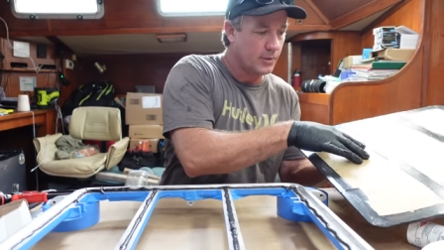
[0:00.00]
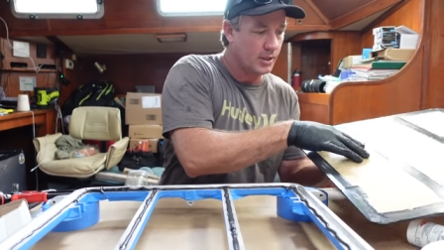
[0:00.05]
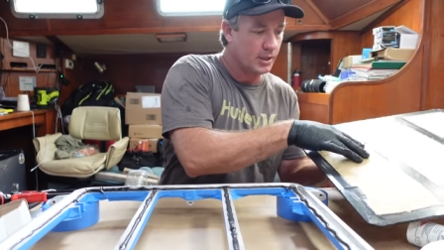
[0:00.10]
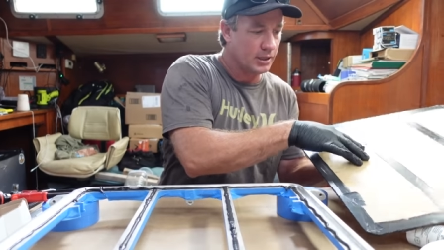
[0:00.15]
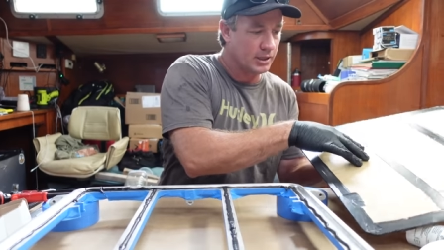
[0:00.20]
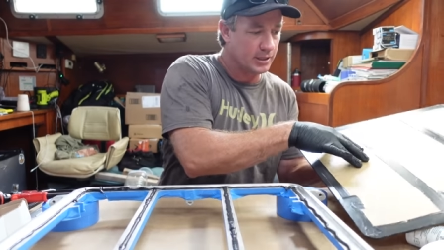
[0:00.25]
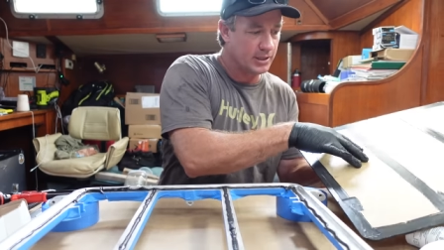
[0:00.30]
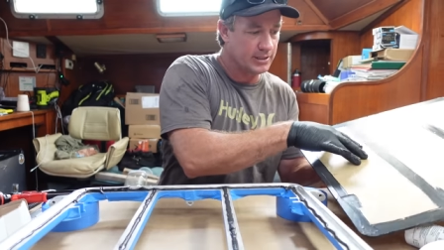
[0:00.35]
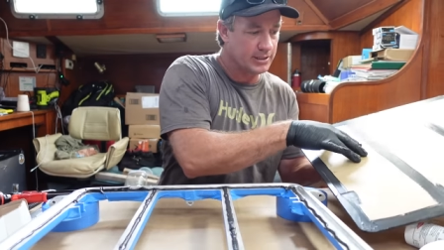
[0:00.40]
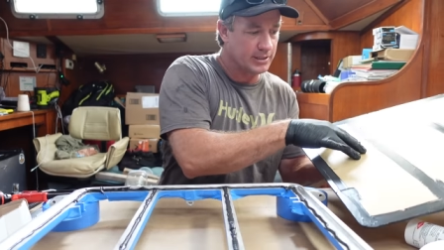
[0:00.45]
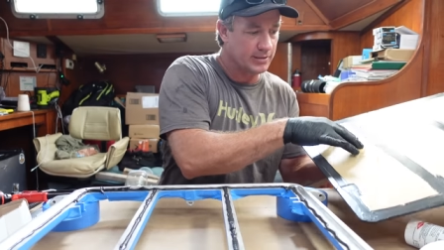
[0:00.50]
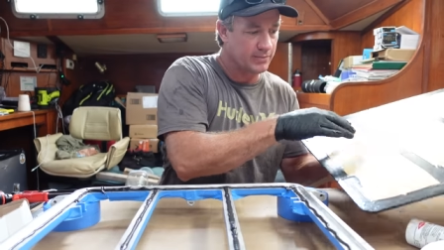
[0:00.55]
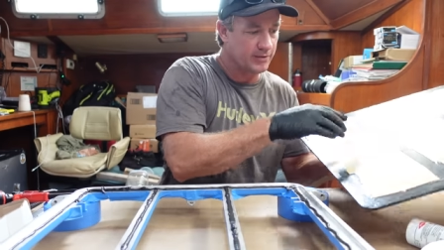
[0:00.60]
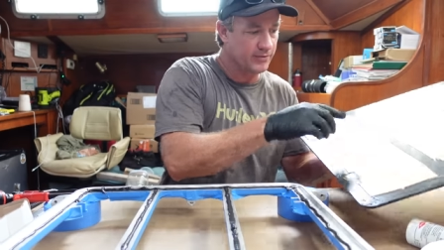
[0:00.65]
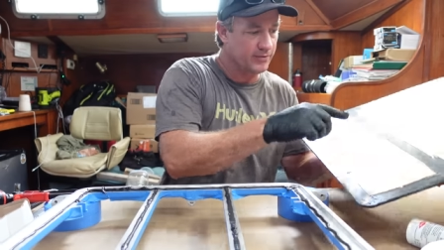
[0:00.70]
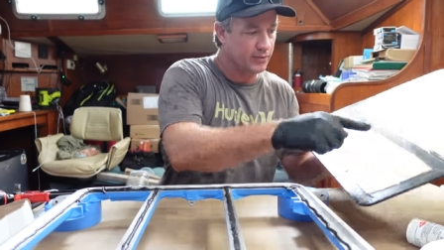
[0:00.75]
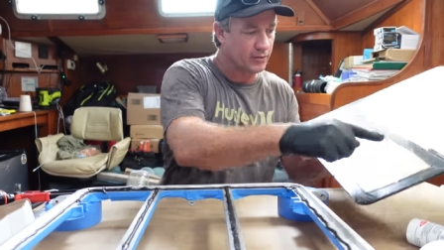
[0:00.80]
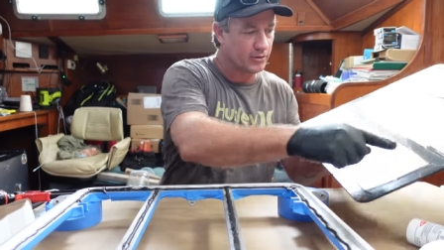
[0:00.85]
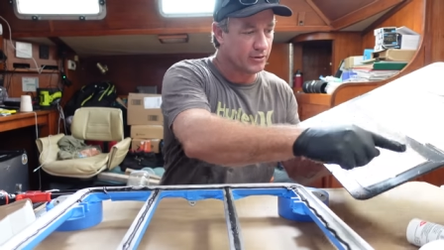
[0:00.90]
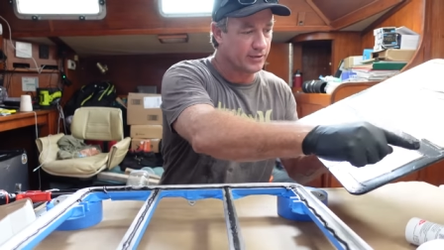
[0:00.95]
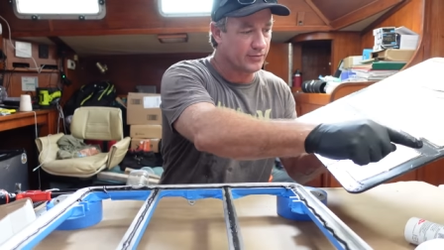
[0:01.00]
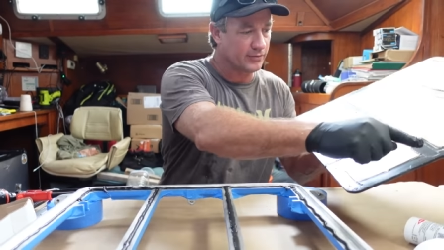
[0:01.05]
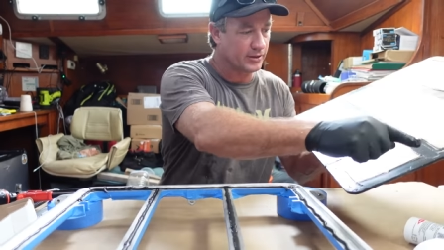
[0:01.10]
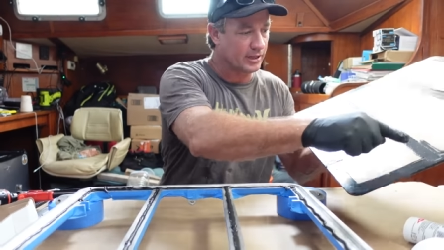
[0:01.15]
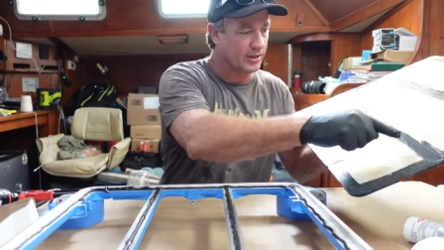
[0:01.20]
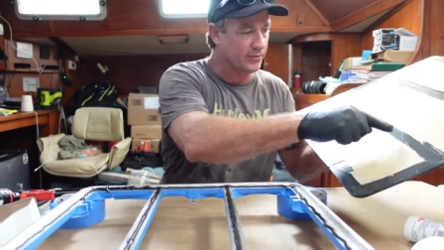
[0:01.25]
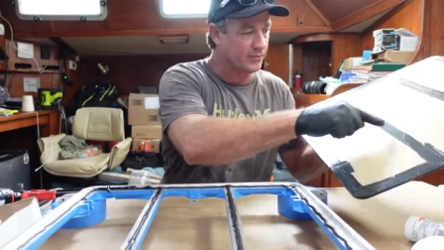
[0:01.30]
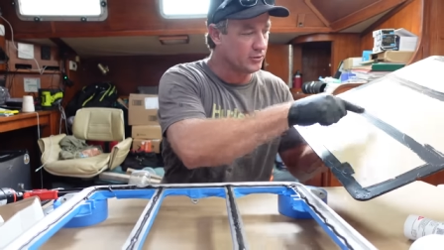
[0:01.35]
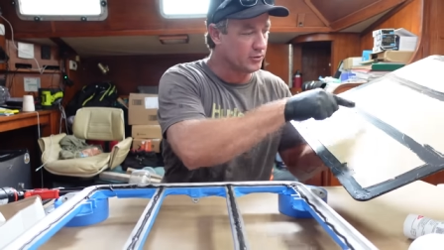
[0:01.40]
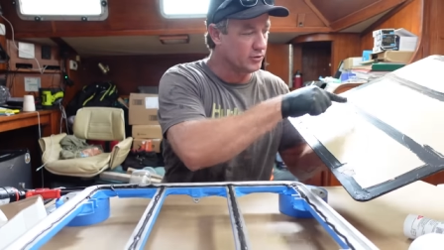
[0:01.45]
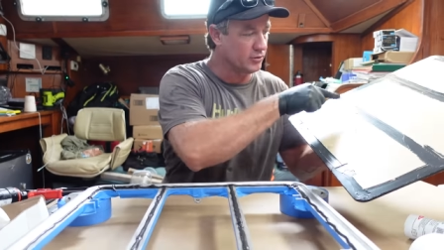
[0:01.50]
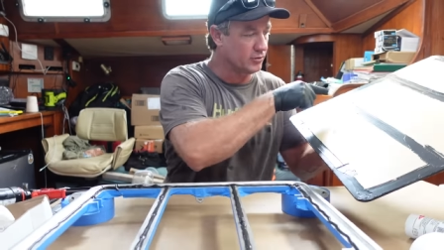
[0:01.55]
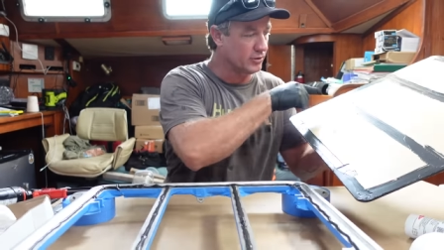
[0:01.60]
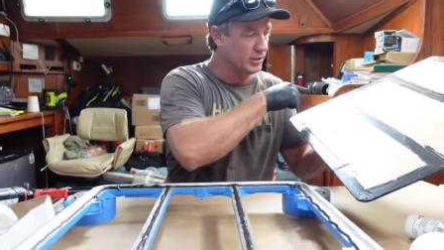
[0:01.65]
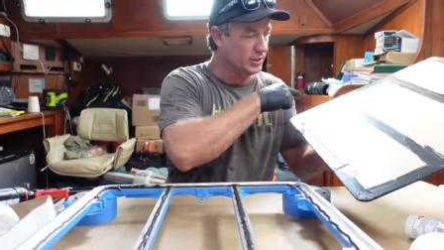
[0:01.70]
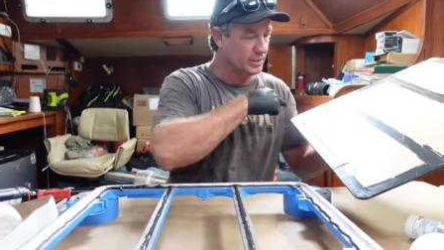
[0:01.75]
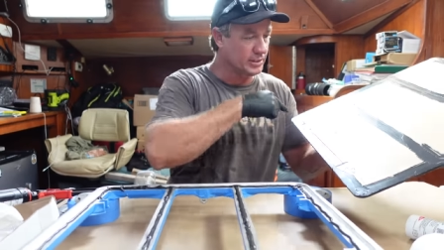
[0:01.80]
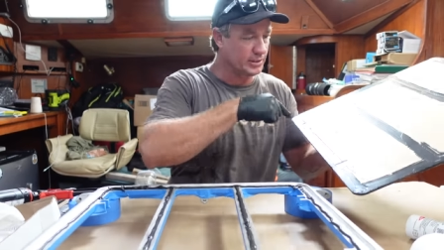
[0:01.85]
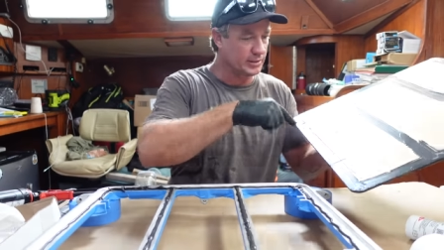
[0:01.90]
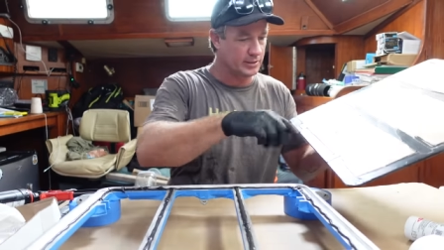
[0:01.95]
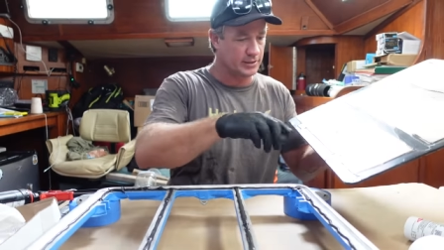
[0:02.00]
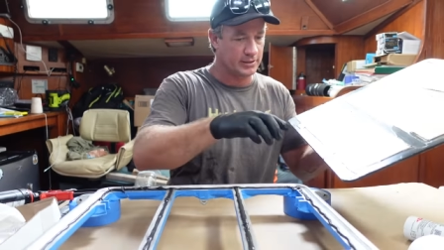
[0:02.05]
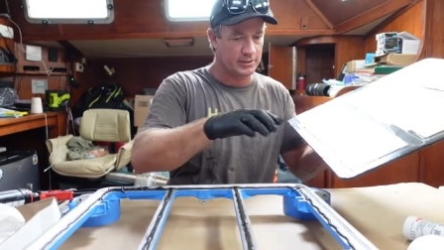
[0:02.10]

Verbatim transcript: Like I said before, I've covered all this,